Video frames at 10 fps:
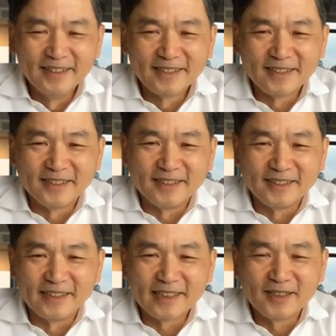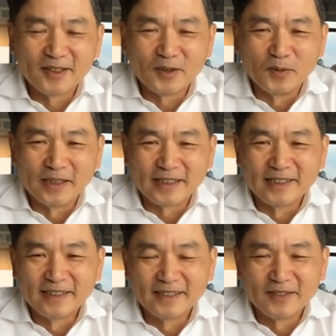So that's not going to work
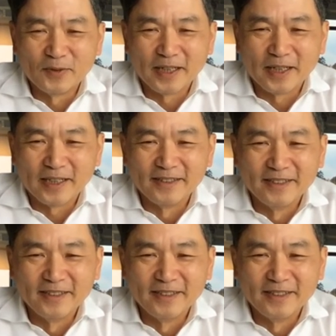well.